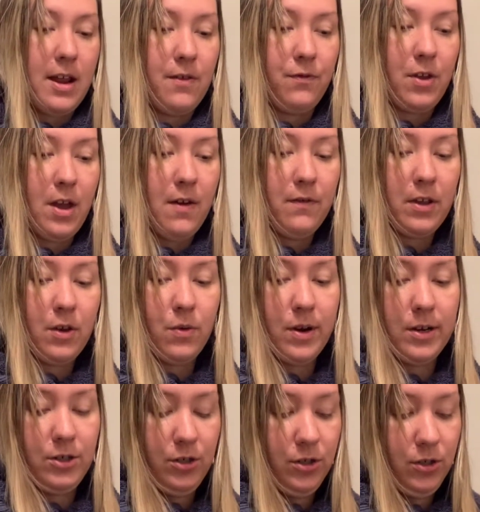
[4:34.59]
If you have any
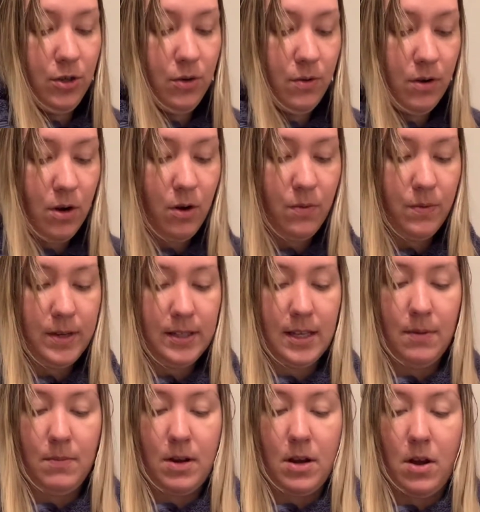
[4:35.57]
questions, you can always
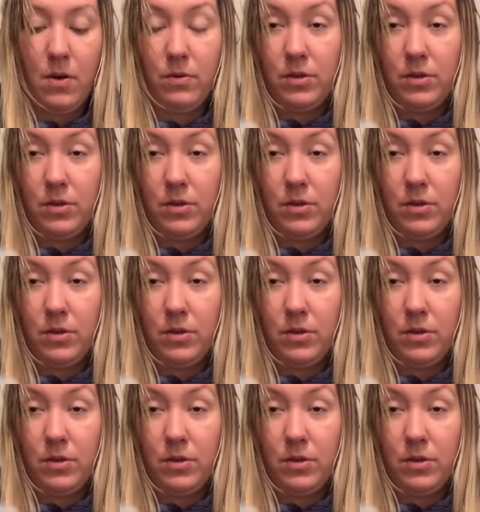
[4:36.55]
let me know.